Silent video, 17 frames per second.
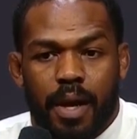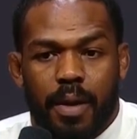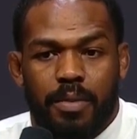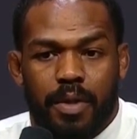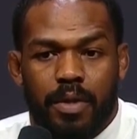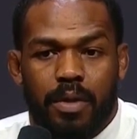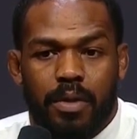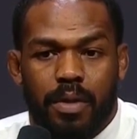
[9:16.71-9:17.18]

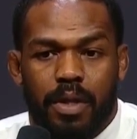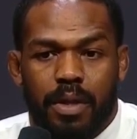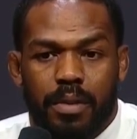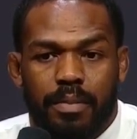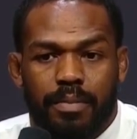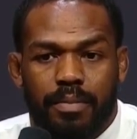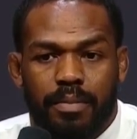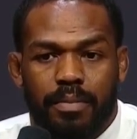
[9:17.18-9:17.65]

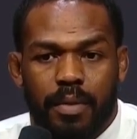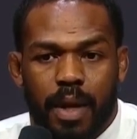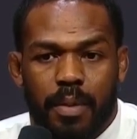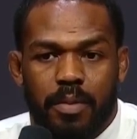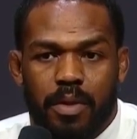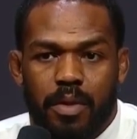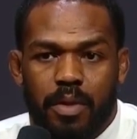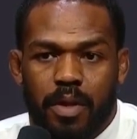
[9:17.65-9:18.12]
Absolutely.
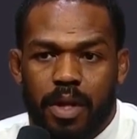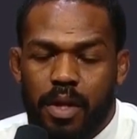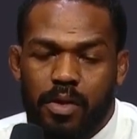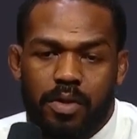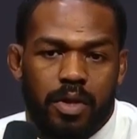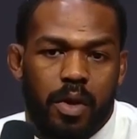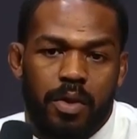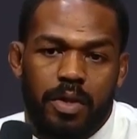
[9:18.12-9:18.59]
Absolutely.
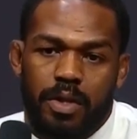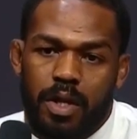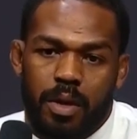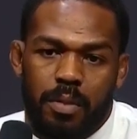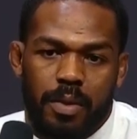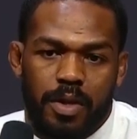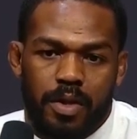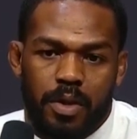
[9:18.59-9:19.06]
There's always
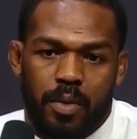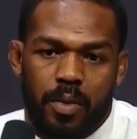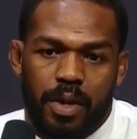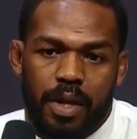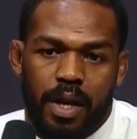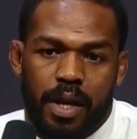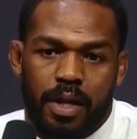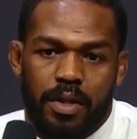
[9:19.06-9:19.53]
going to be
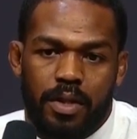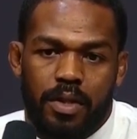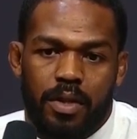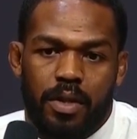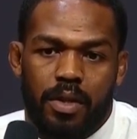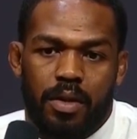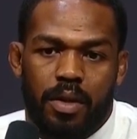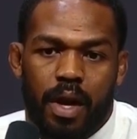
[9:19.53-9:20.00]
someone next.
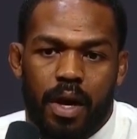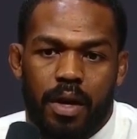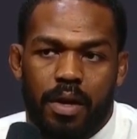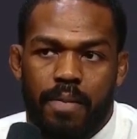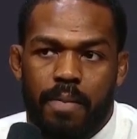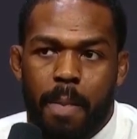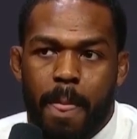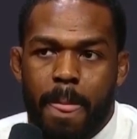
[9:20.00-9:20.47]
You know,
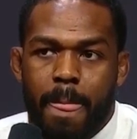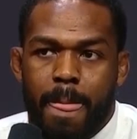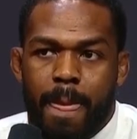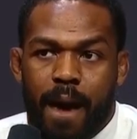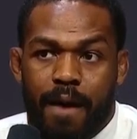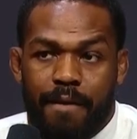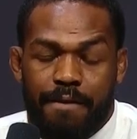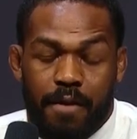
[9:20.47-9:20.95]

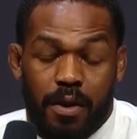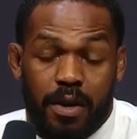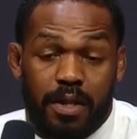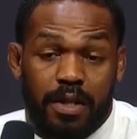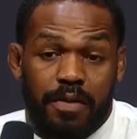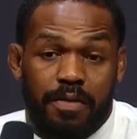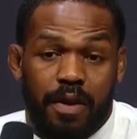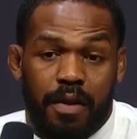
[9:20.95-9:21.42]
I feel
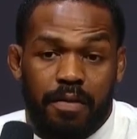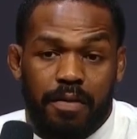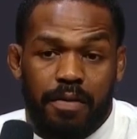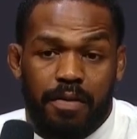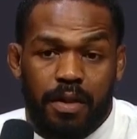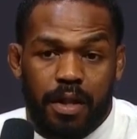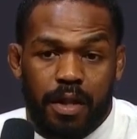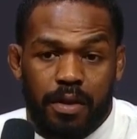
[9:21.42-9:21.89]
as if
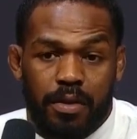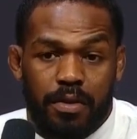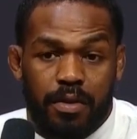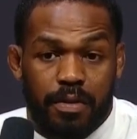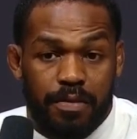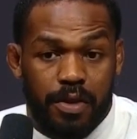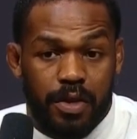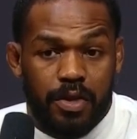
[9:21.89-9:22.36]
I've cleared
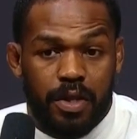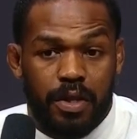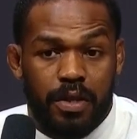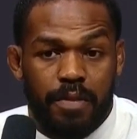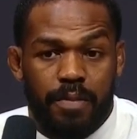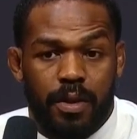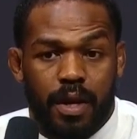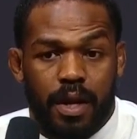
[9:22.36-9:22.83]
a
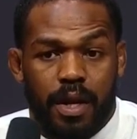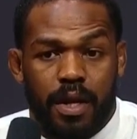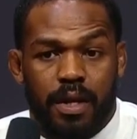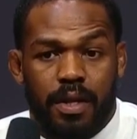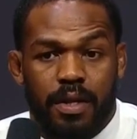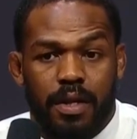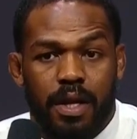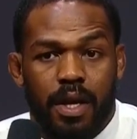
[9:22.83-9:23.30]
division,
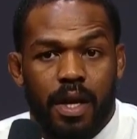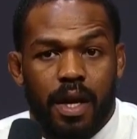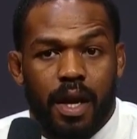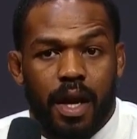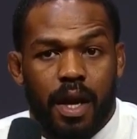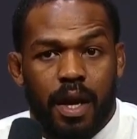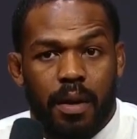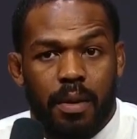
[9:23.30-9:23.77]
and
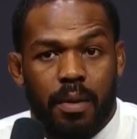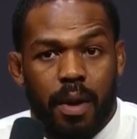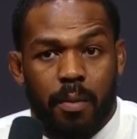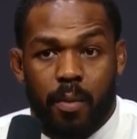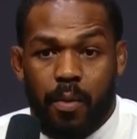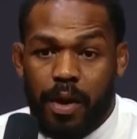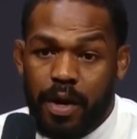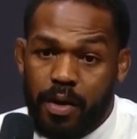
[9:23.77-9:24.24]

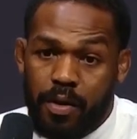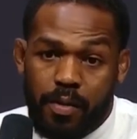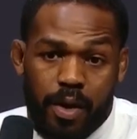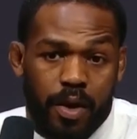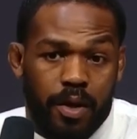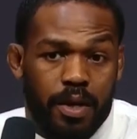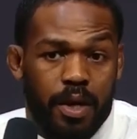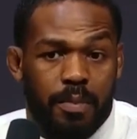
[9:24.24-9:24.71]
I'm waiting
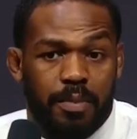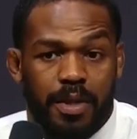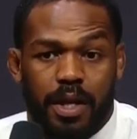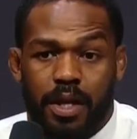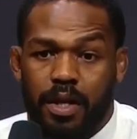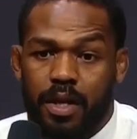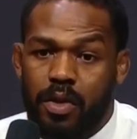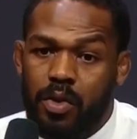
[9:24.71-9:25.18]
around, and I'm
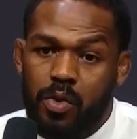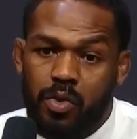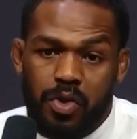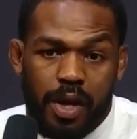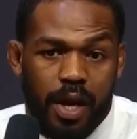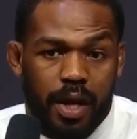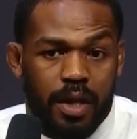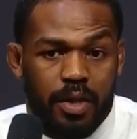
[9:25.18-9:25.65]
taking on new
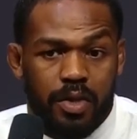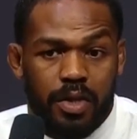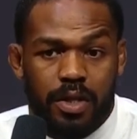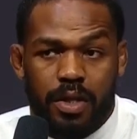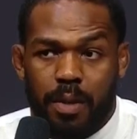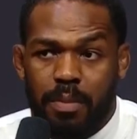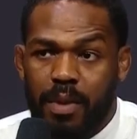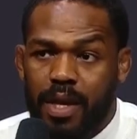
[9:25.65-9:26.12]

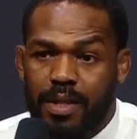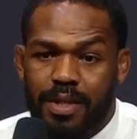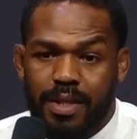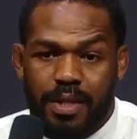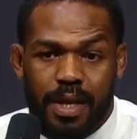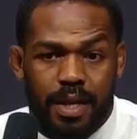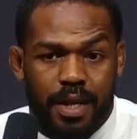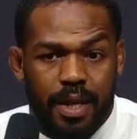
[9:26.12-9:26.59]
challenges. I'm not
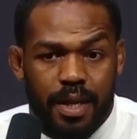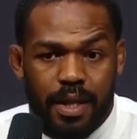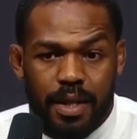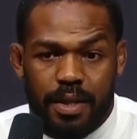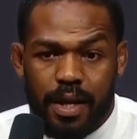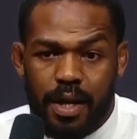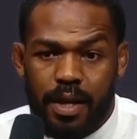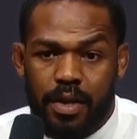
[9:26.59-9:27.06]
sitting on
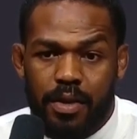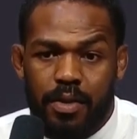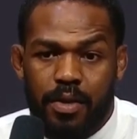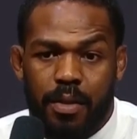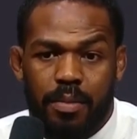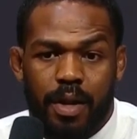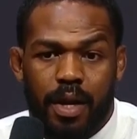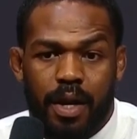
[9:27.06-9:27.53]
the
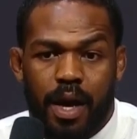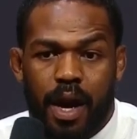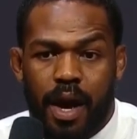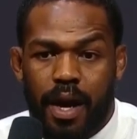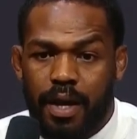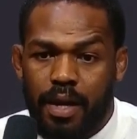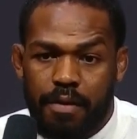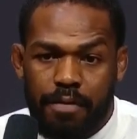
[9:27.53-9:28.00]
title. I'm not
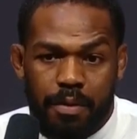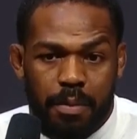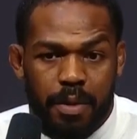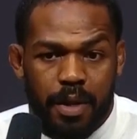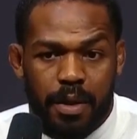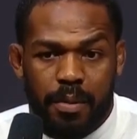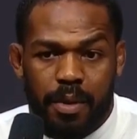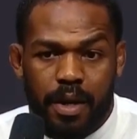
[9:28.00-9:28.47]
hiding
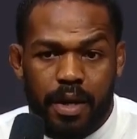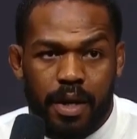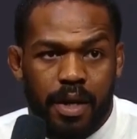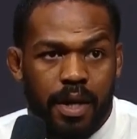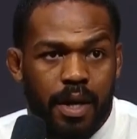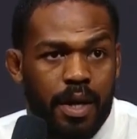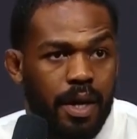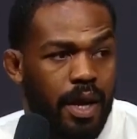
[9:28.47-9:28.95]
from
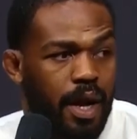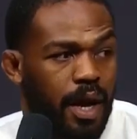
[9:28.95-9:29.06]
anybody.